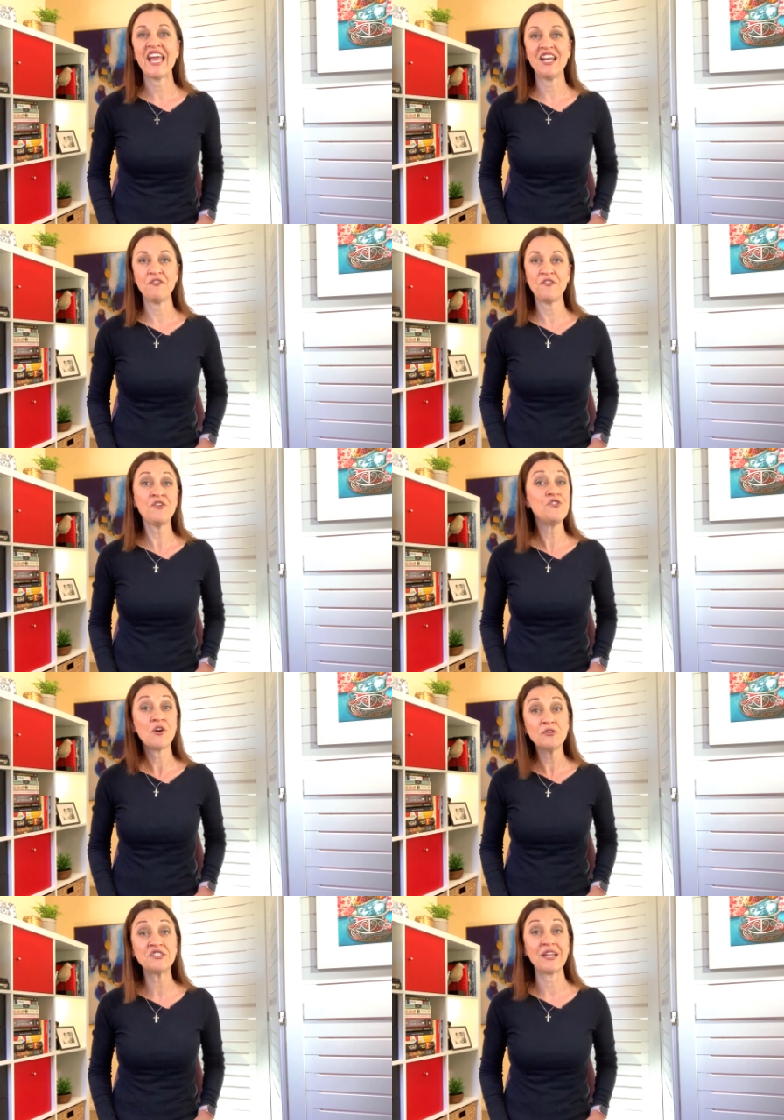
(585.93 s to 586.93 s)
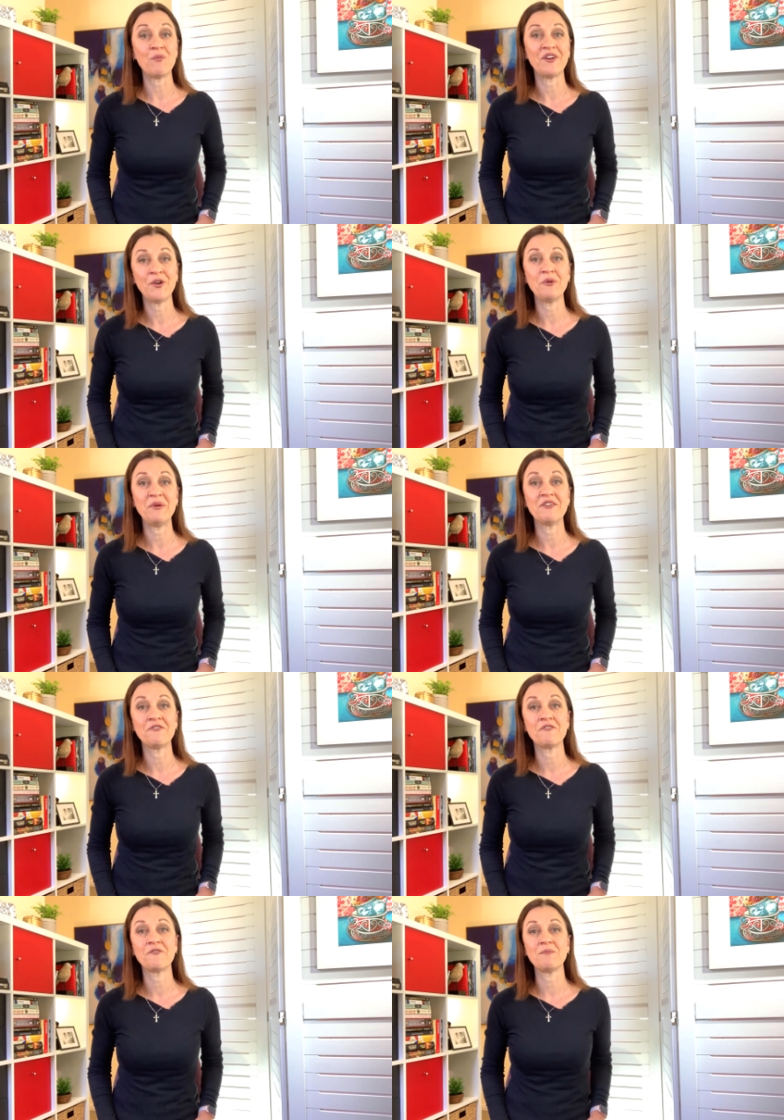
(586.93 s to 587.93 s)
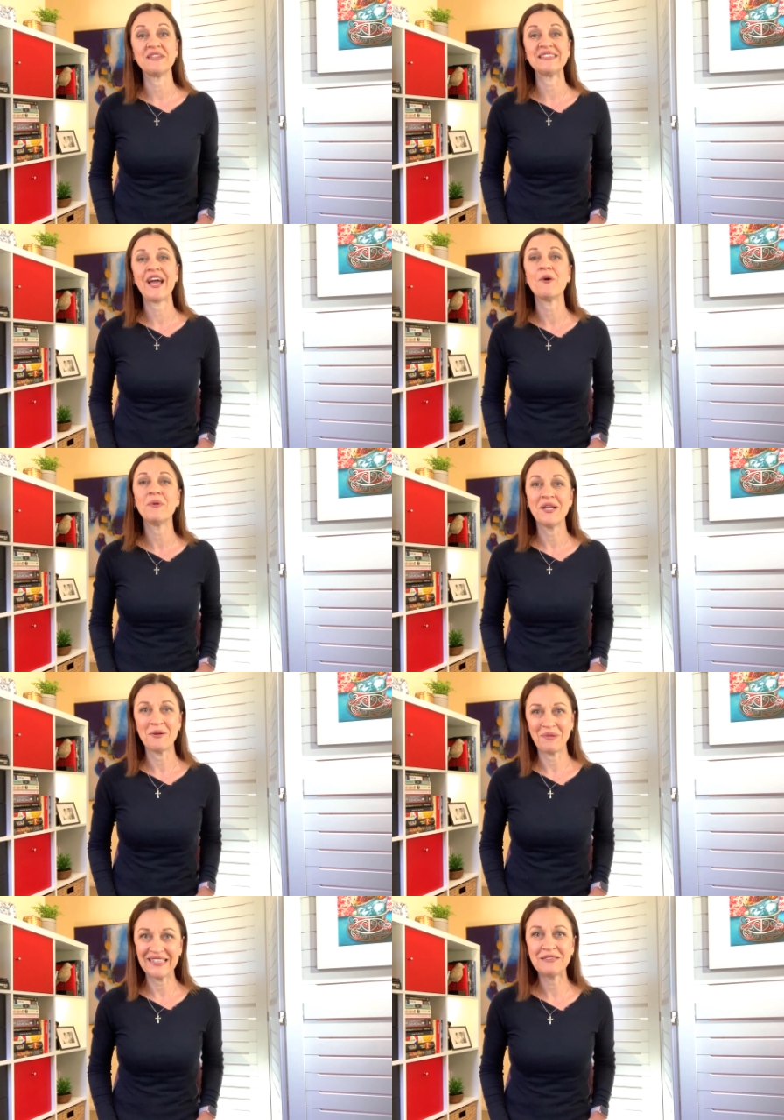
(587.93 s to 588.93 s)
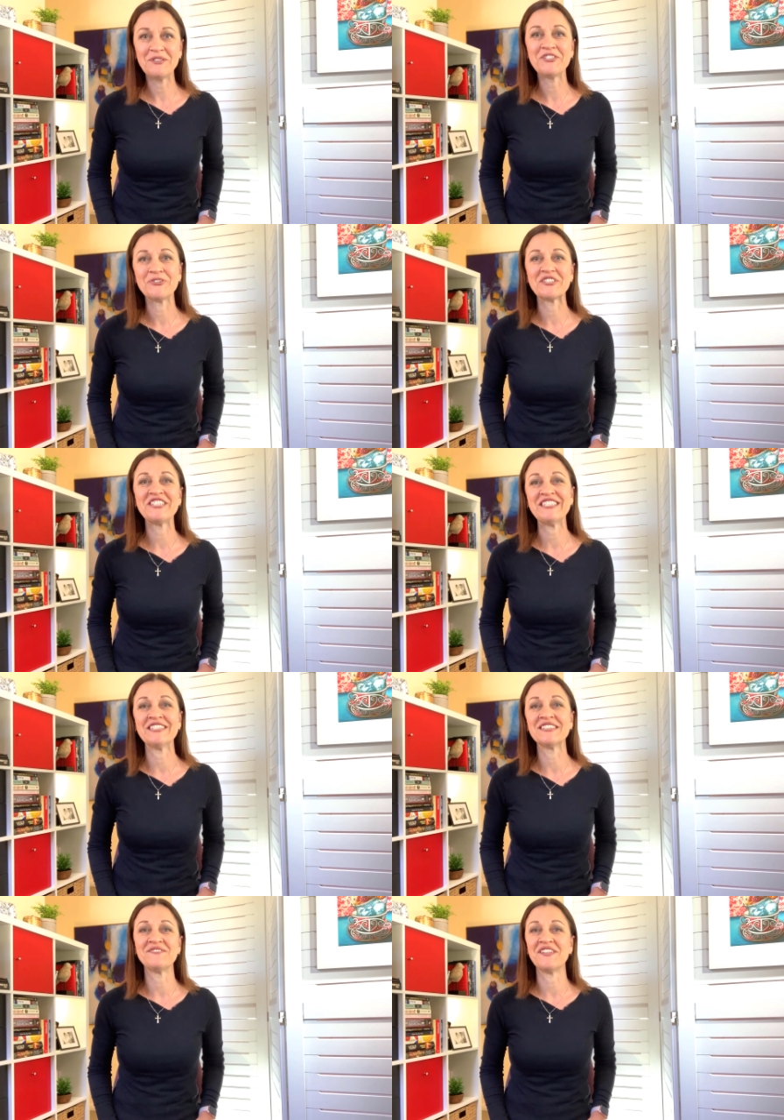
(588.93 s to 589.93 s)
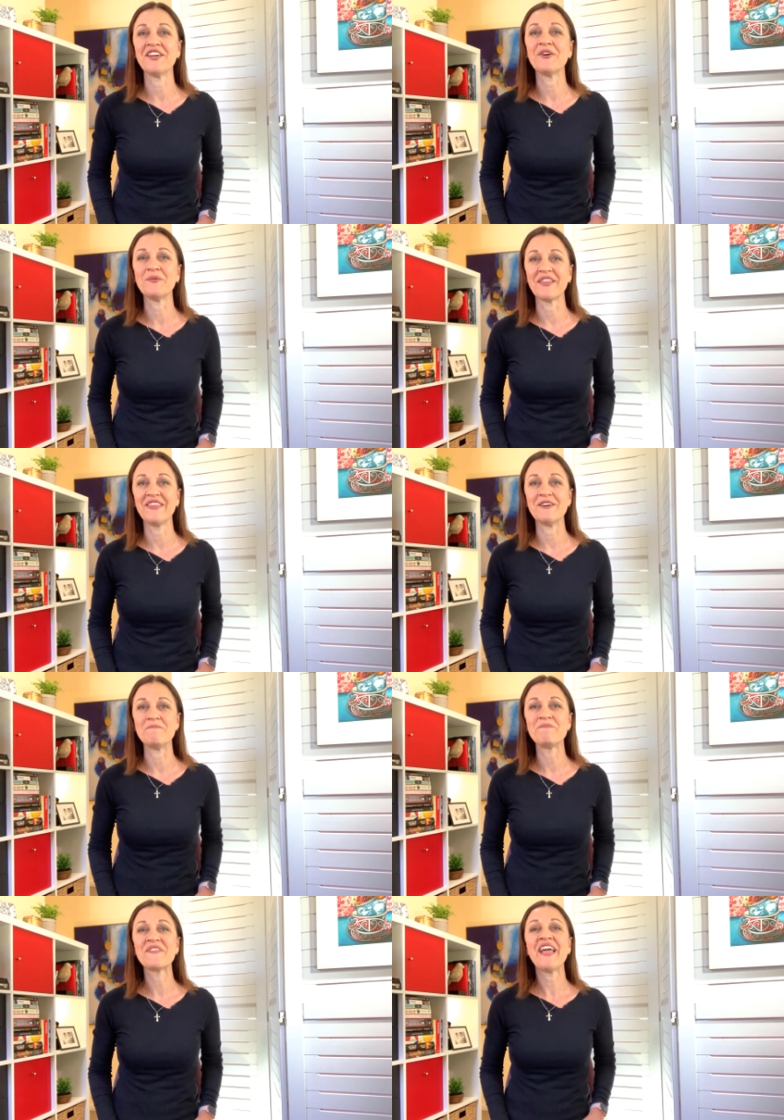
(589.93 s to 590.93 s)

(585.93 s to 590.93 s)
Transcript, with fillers: And if you know someone who would benefit from this help, please be sure to share this video with them.